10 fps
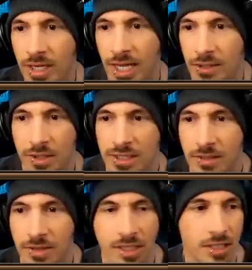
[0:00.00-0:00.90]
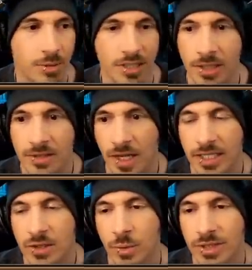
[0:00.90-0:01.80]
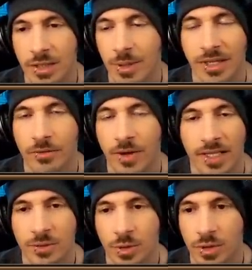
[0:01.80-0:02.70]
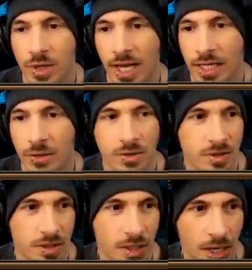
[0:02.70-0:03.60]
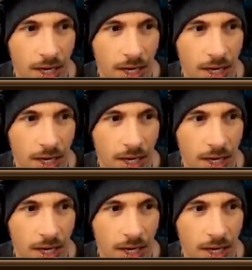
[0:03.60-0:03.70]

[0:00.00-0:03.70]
accurate. It doesn't need to be this. I just wanted to make it faster with good accuracy.